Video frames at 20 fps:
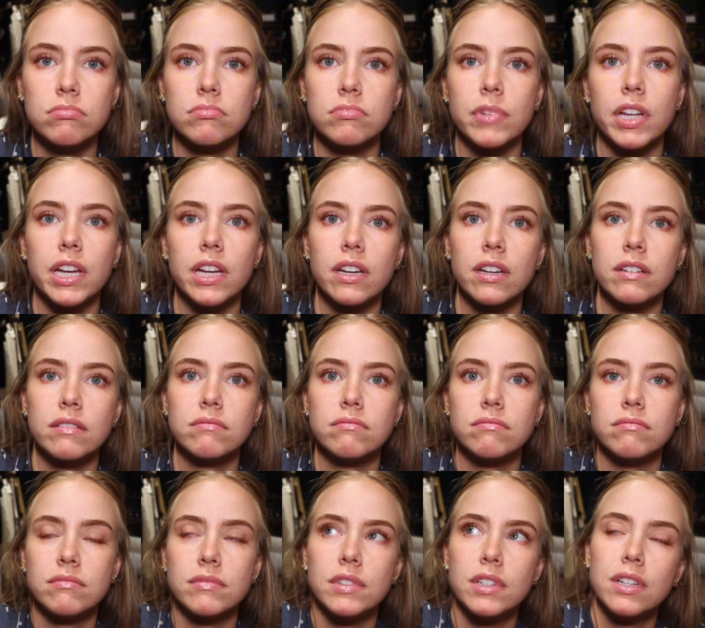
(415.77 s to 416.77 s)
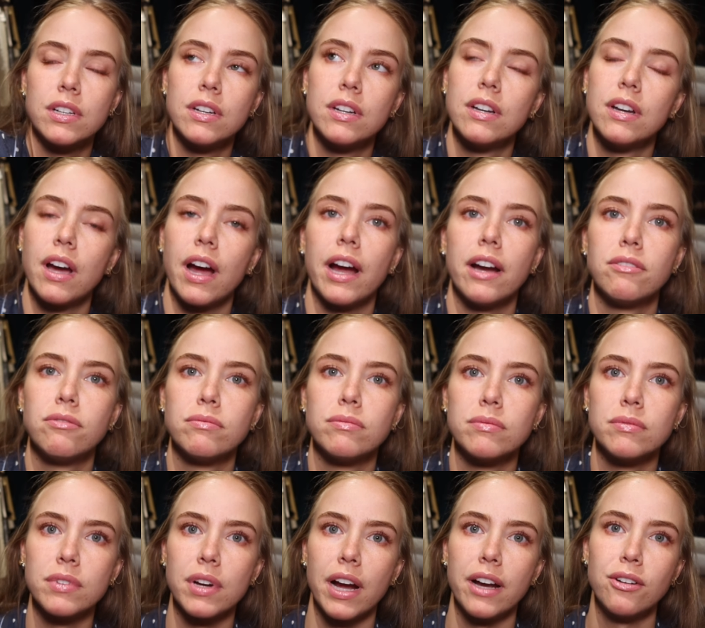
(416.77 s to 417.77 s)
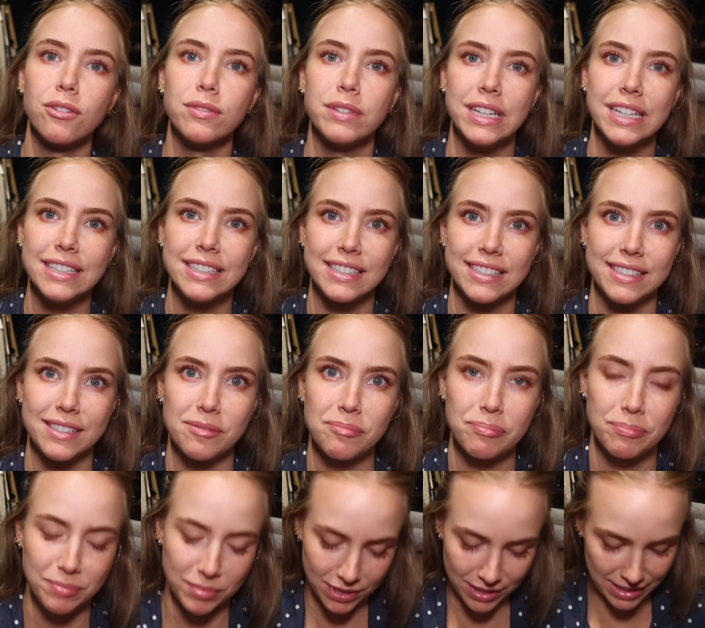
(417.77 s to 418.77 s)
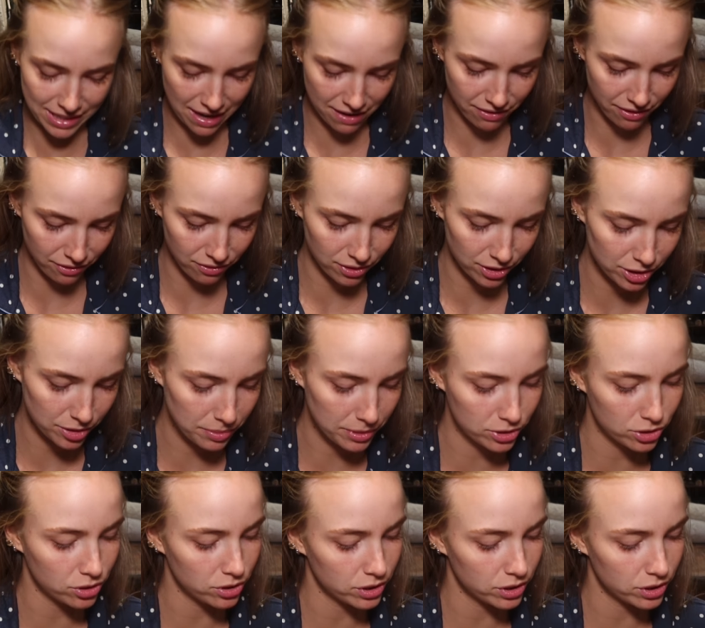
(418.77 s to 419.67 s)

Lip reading: like I don't need to save it for a special